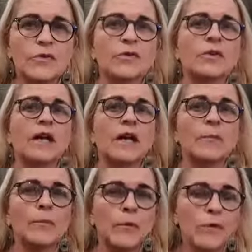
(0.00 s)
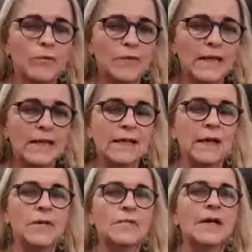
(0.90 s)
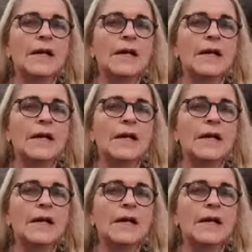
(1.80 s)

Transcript: you're not capable of feeling love,